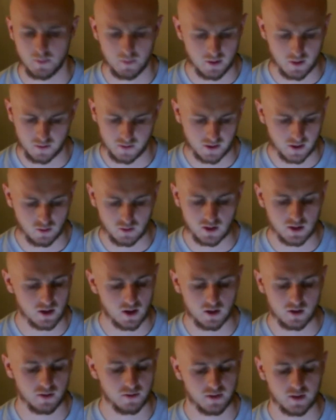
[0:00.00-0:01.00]
I don't think I'll
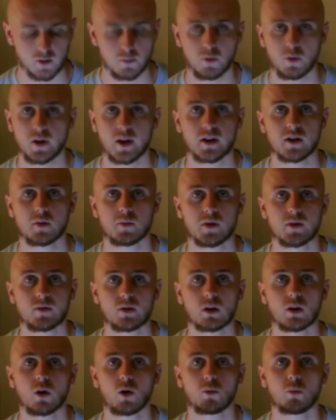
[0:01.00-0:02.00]
probably end up leaving
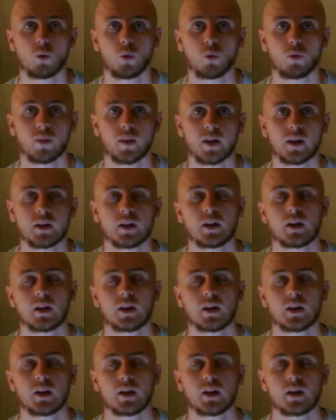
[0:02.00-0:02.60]
a lot more than that,